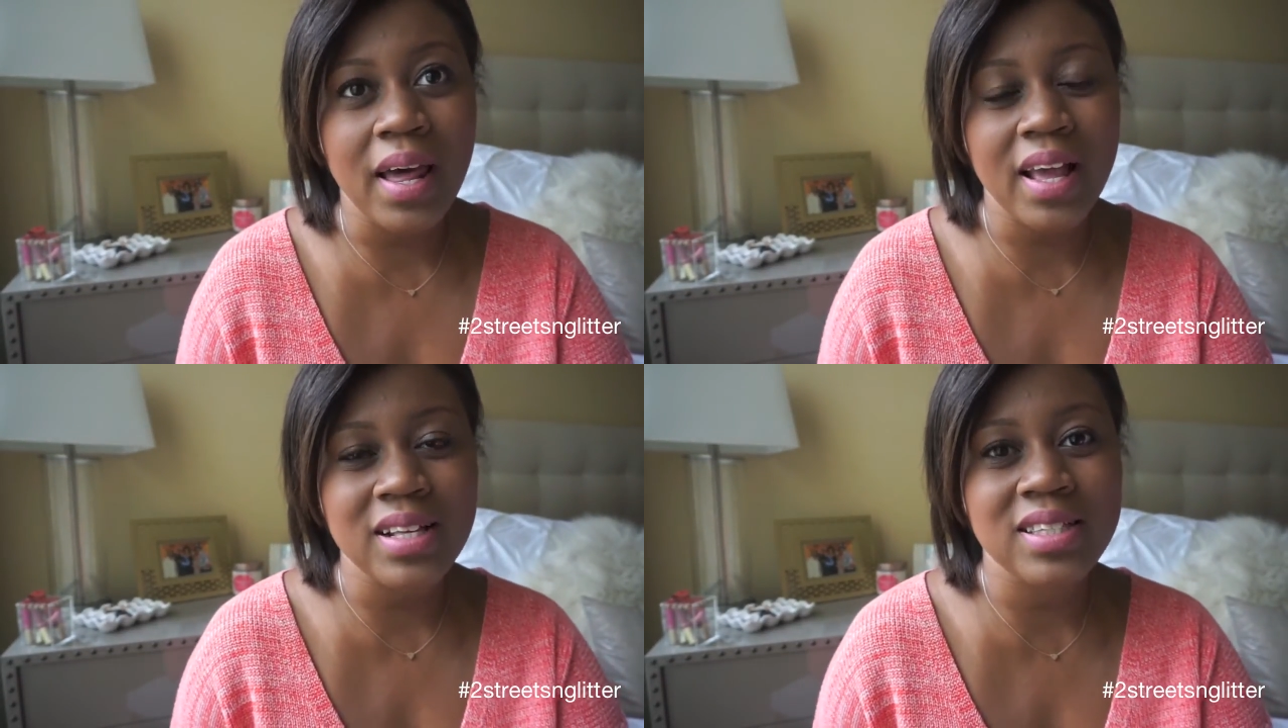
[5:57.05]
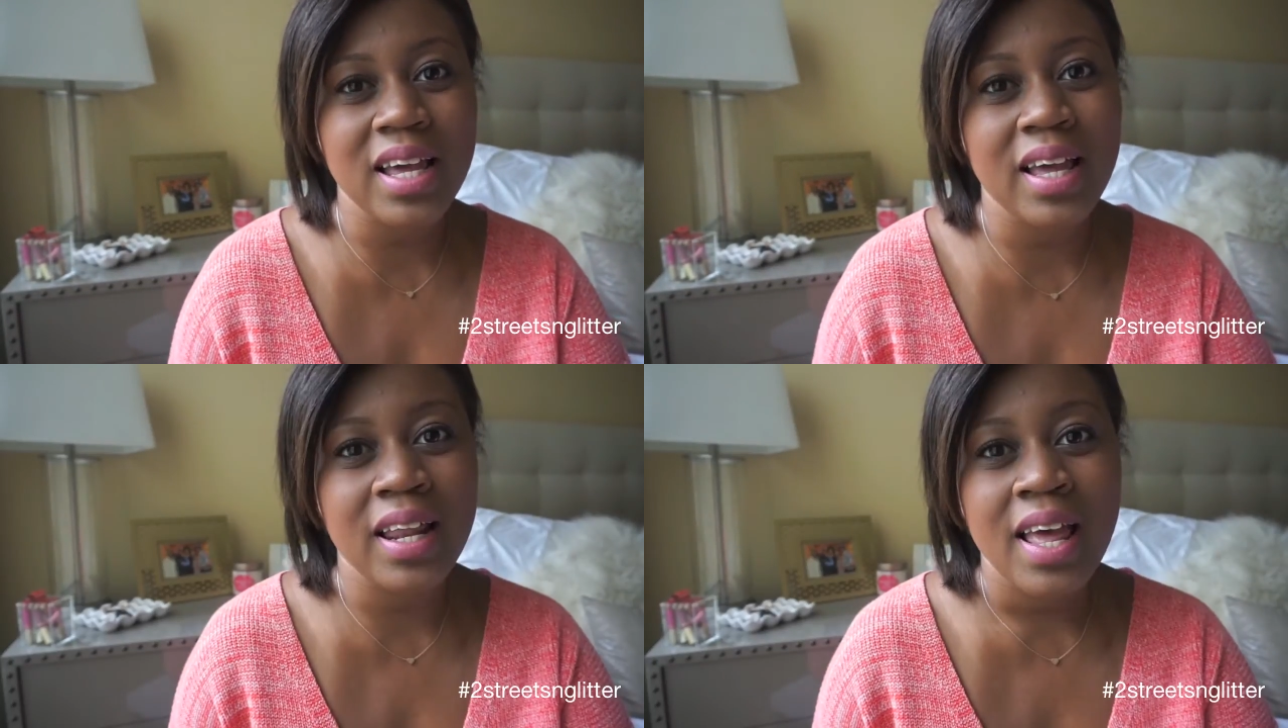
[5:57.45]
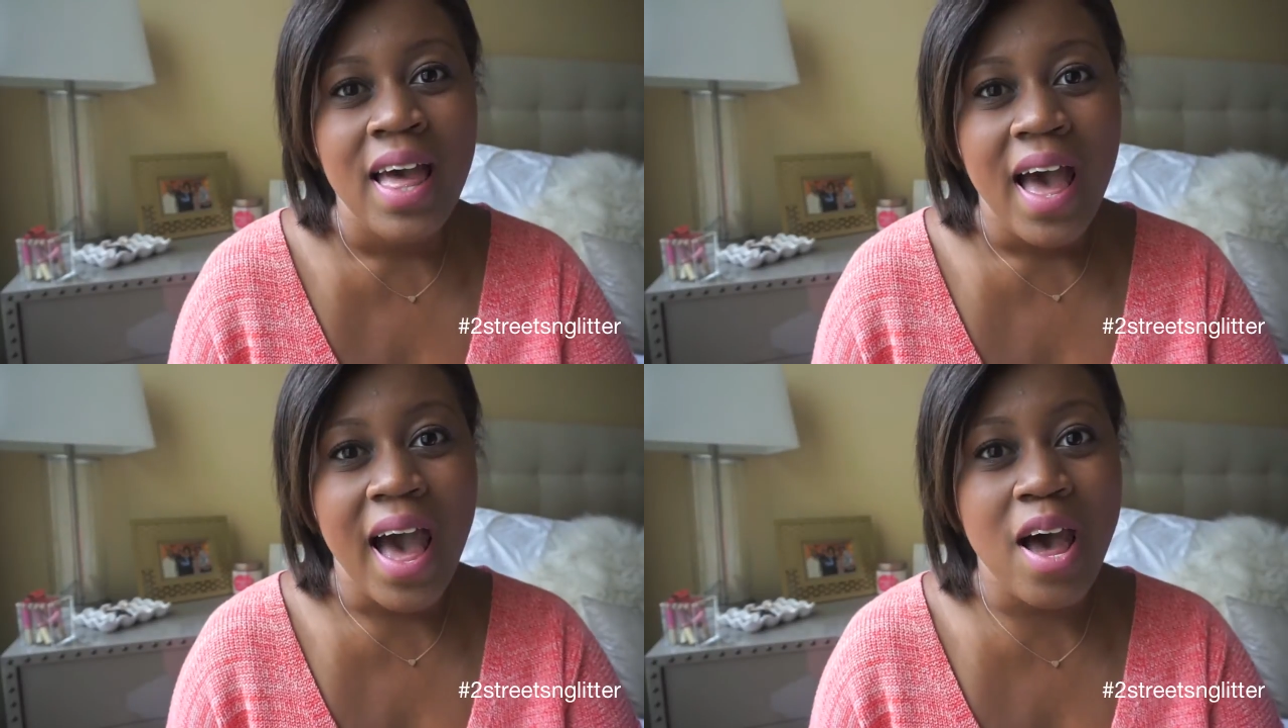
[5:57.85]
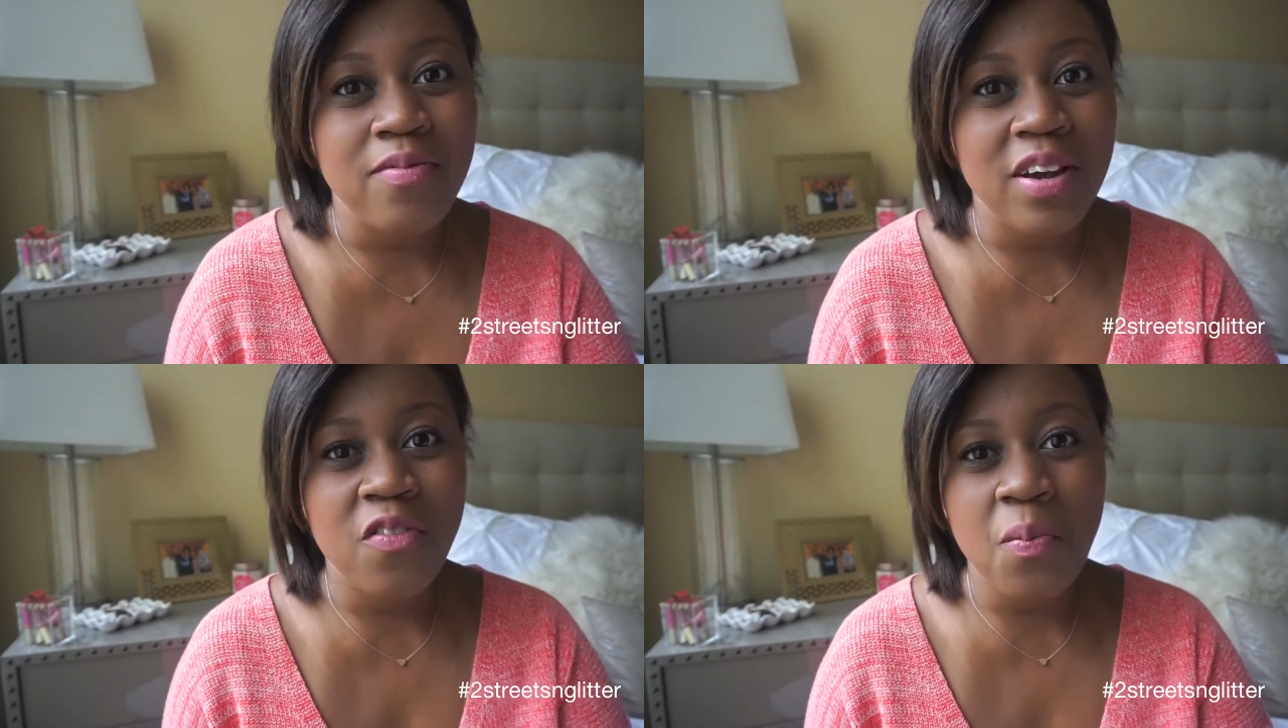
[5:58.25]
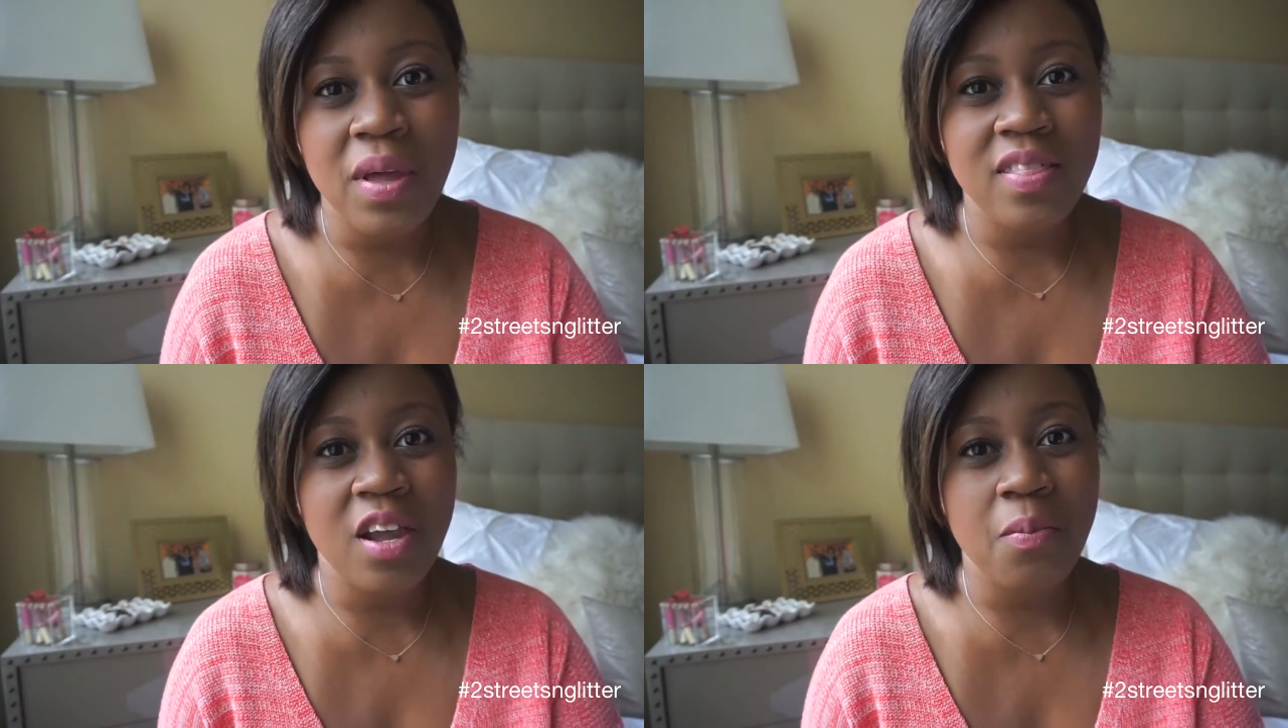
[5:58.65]
Like I said, I've never
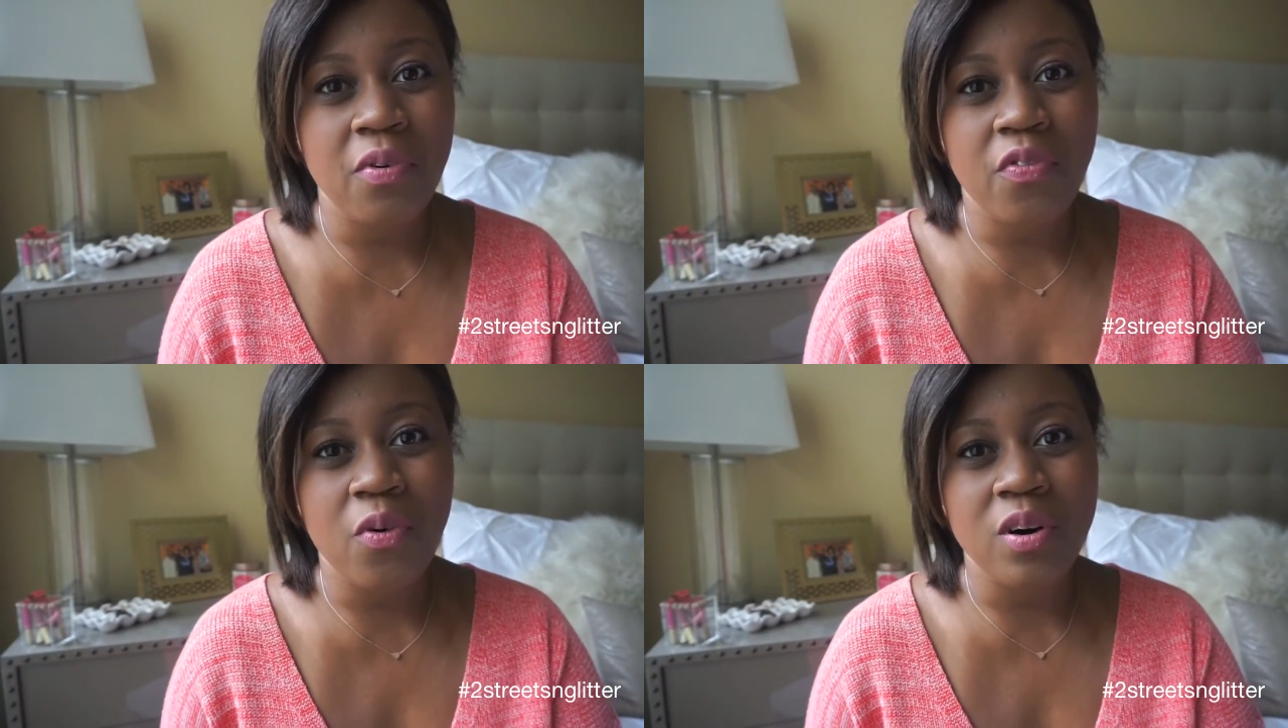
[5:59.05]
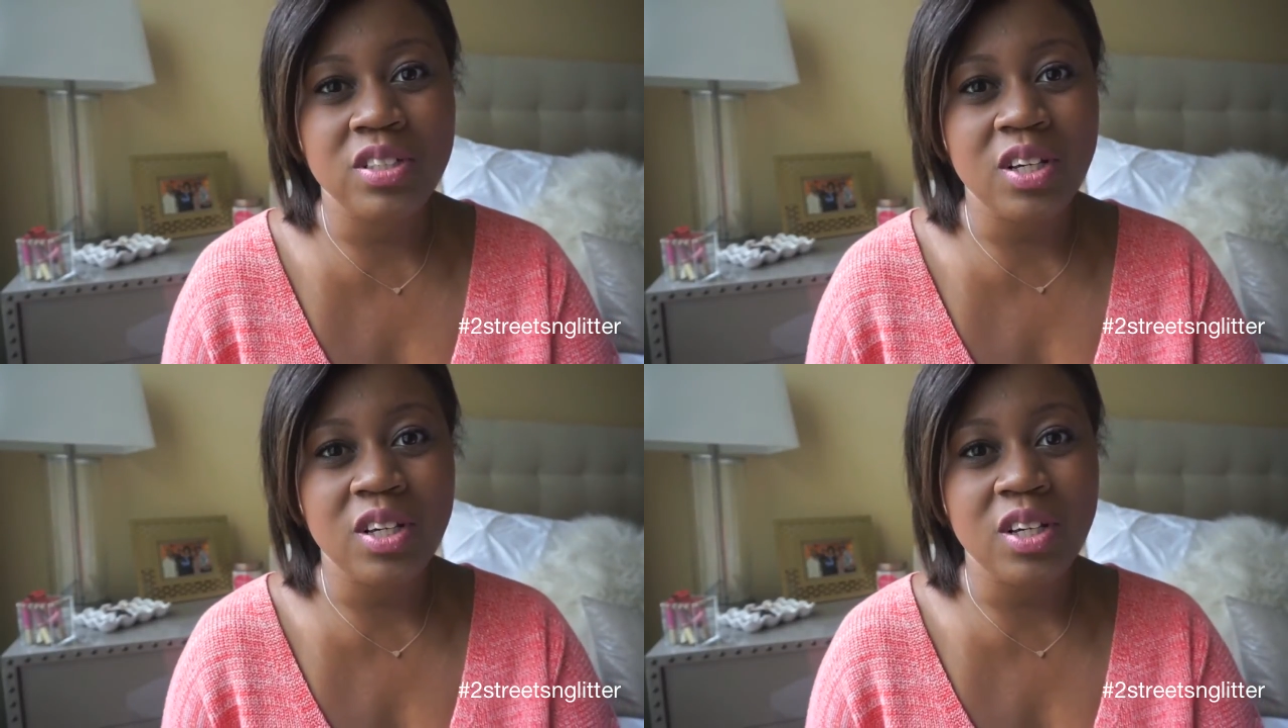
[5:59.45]
been there before,